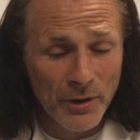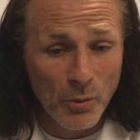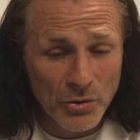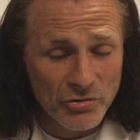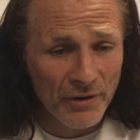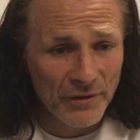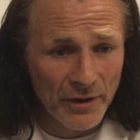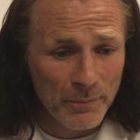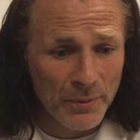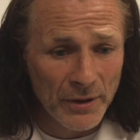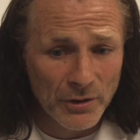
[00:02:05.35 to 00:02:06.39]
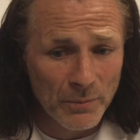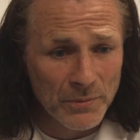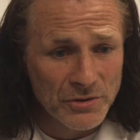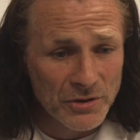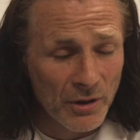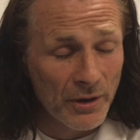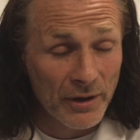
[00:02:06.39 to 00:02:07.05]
I know we're travelling in big numbers now,